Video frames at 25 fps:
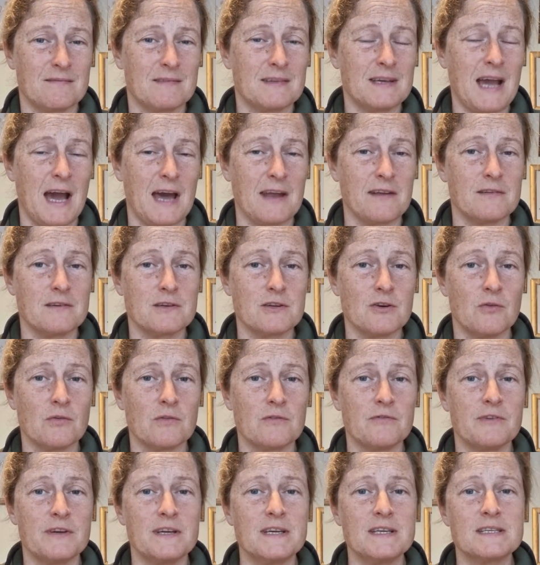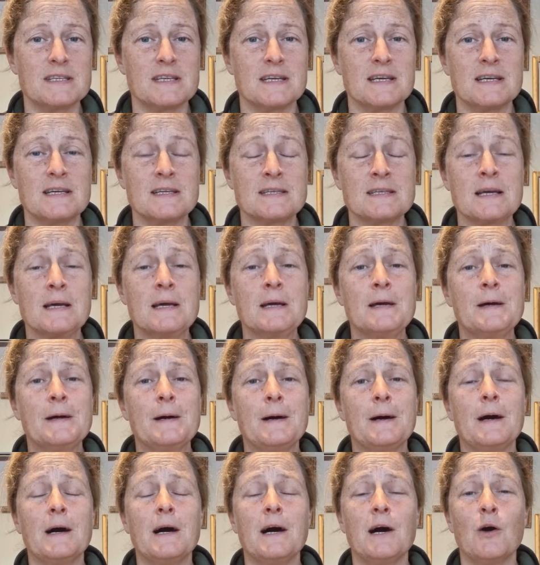cat and dog faeces
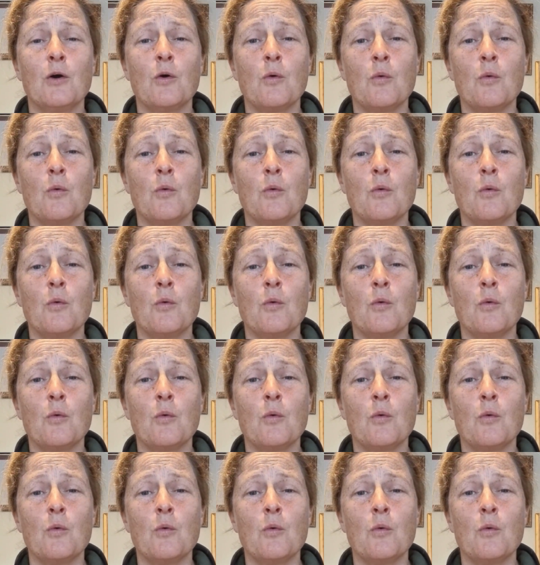or